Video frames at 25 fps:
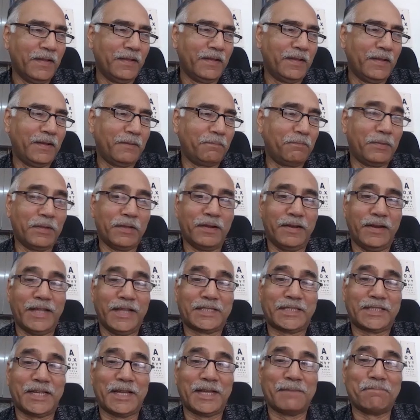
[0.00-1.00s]
and
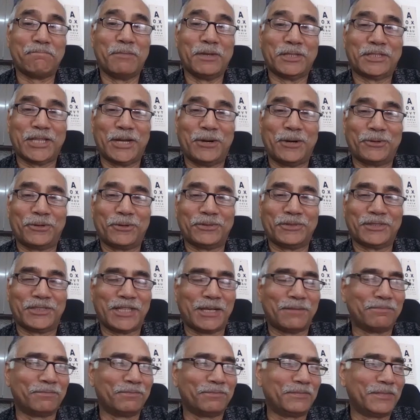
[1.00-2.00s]
lest I miss out on
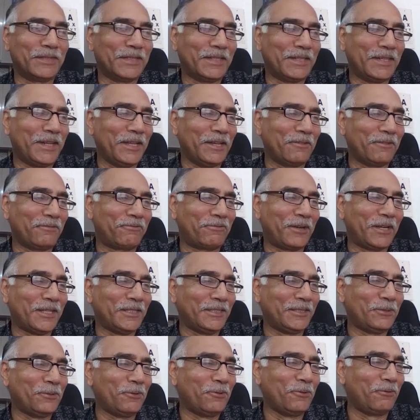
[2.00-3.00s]
some dear
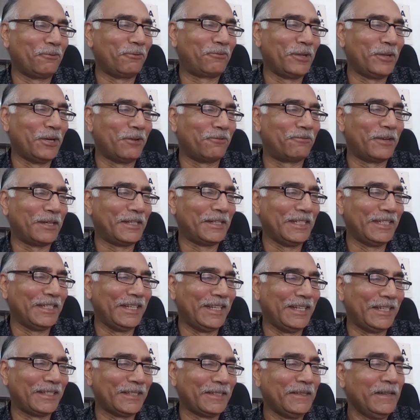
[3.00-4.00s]
friends who feel offended
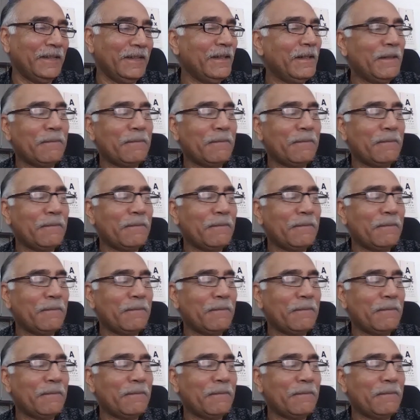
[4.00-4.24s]
later.